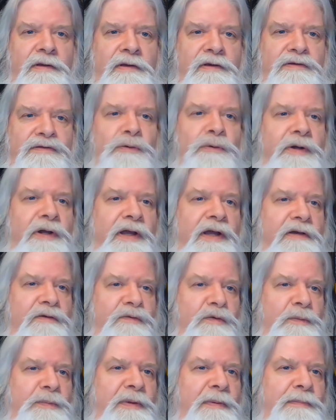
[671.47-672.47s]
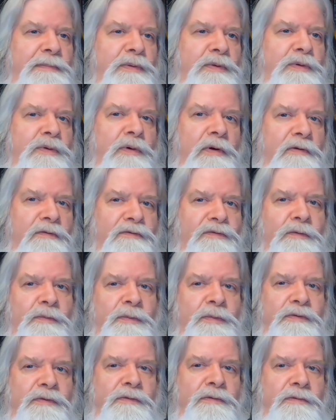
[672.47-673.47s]
shorthand for people who aren't
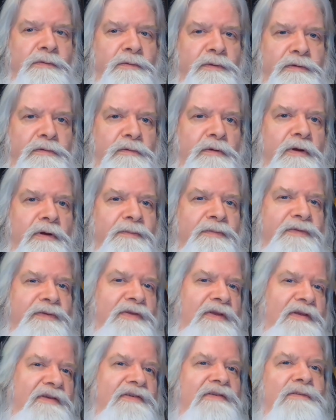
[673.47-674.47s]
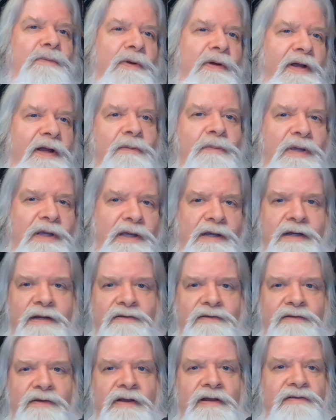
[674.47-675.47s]
familiar with the Realms. This is what I mean.
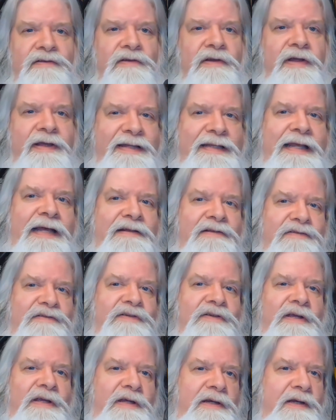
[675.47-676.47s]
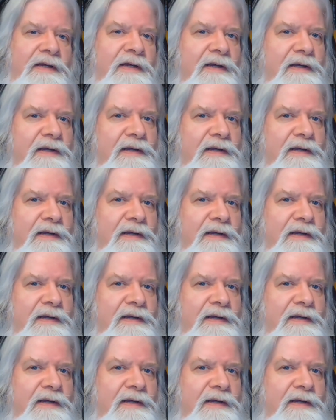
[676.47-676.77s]
It's like that scene.